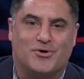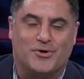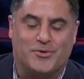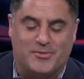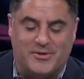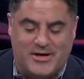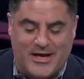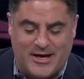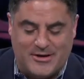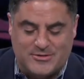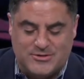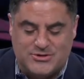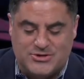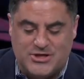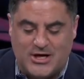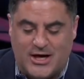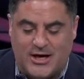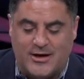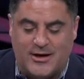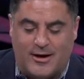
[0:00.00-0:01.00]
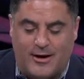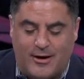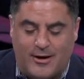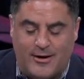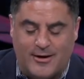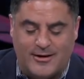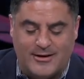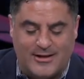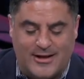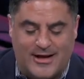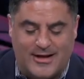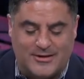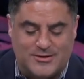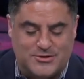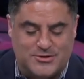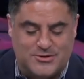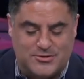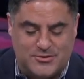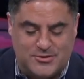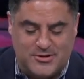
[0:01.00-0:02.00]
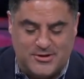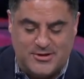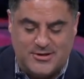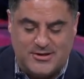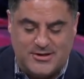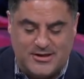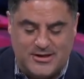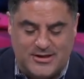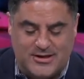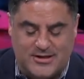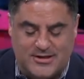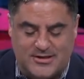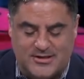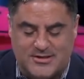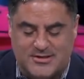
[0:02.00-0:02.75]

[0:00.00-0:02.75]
Joining me now is John R. Lott, Junior He